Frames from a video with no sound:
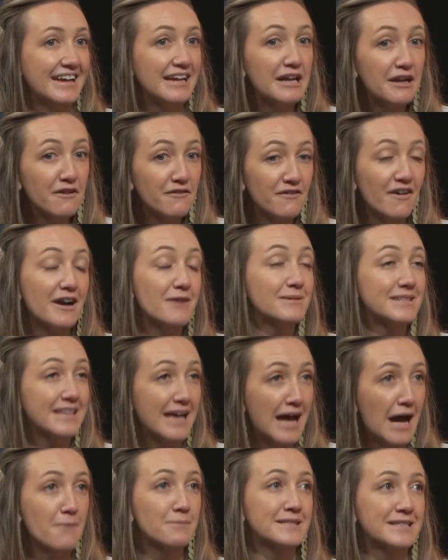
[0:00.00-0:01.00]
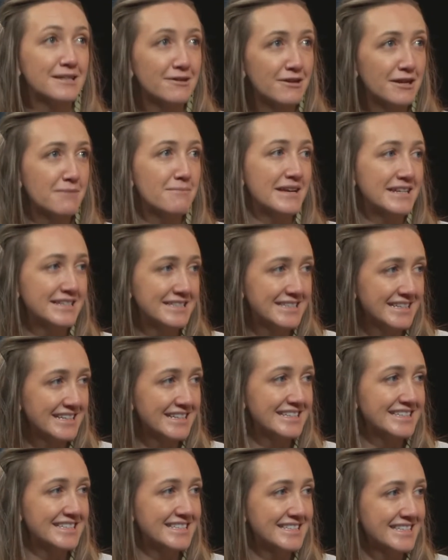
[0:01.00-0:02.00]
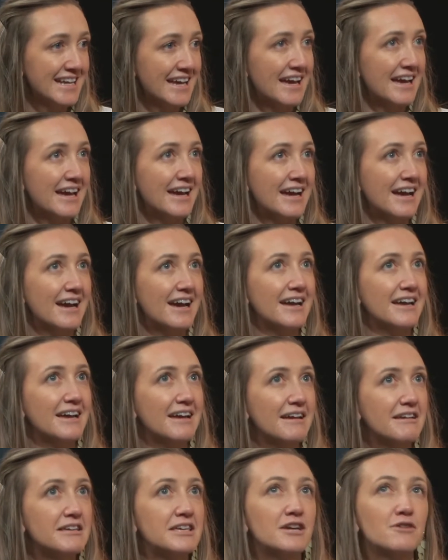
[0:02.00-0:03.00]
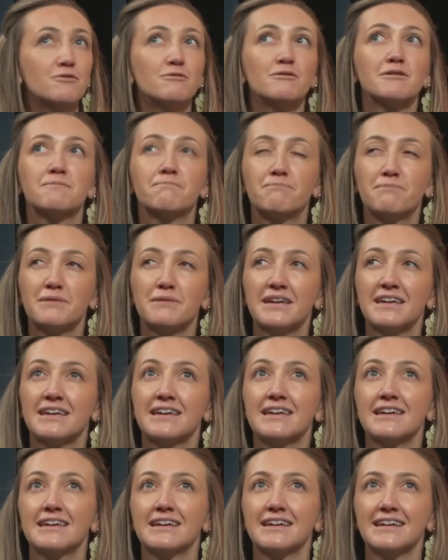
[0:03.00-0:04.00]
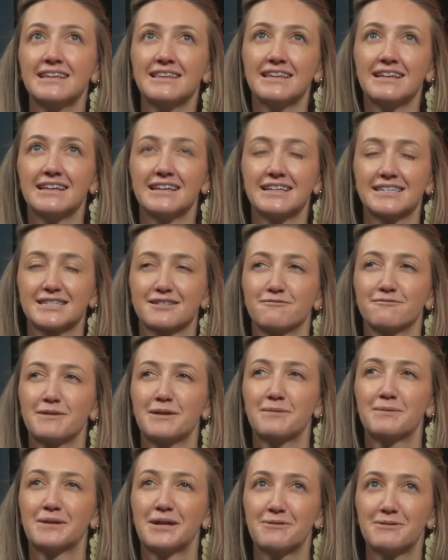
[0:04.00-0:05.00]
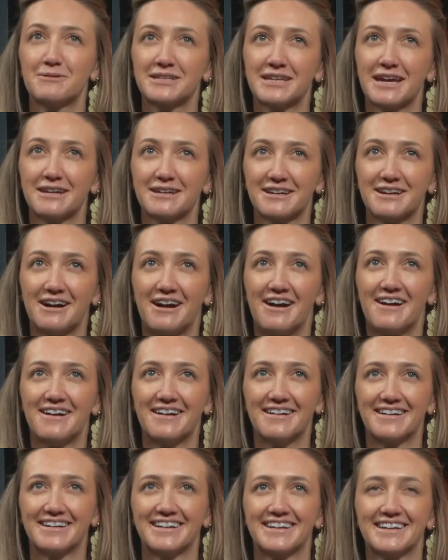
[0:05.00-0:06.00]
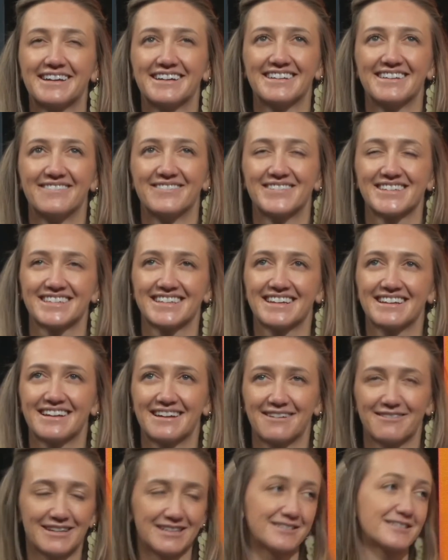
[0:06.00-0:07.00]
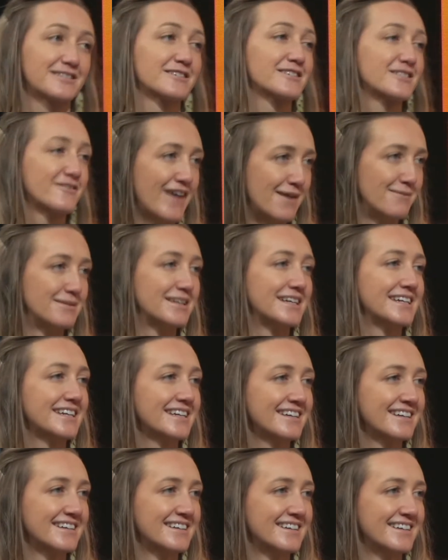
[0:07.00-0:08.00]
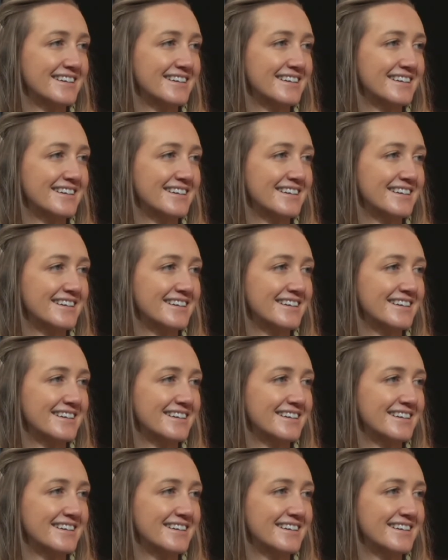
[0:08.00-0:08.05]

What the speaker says: If I was absolutely minted, you would be in the list of people I would get a car. I'm just thinking, like, okay, so there's family,